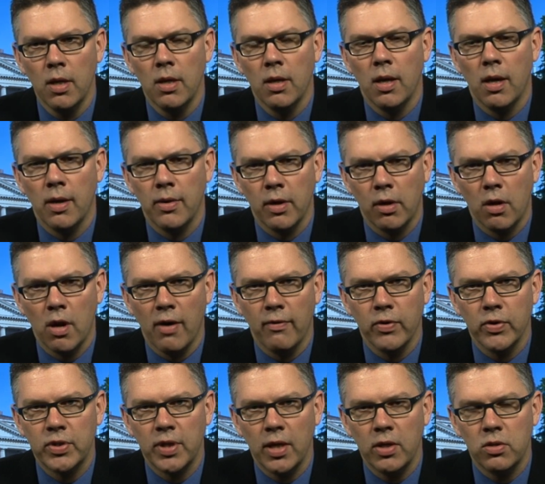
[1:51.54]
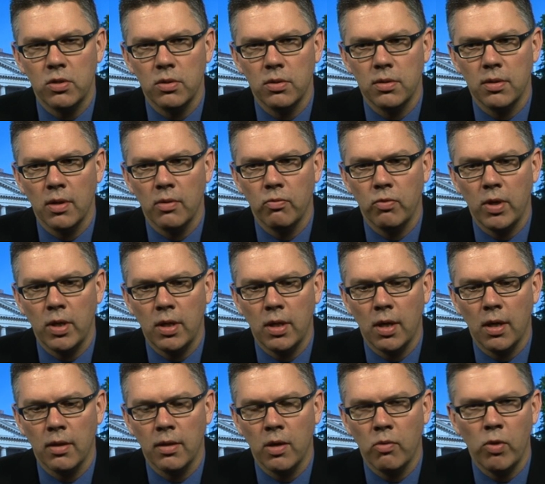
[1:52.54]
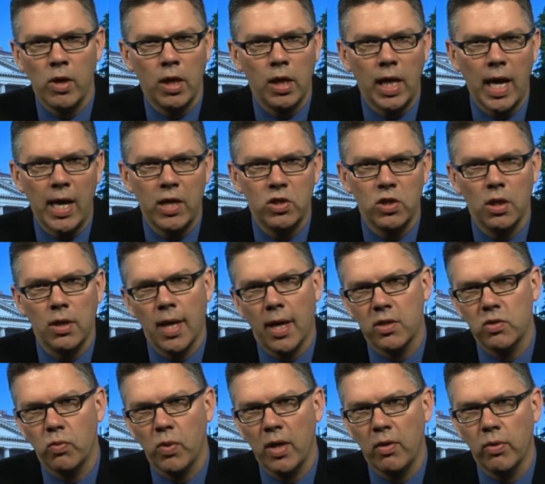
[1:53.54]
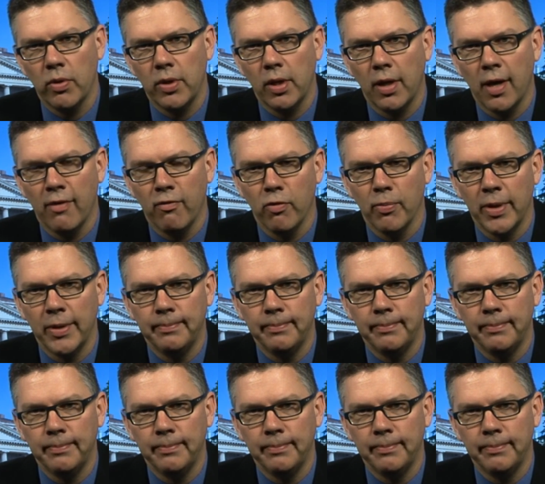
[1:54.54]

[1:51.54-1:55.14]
the conversations that we engage in next week with the government.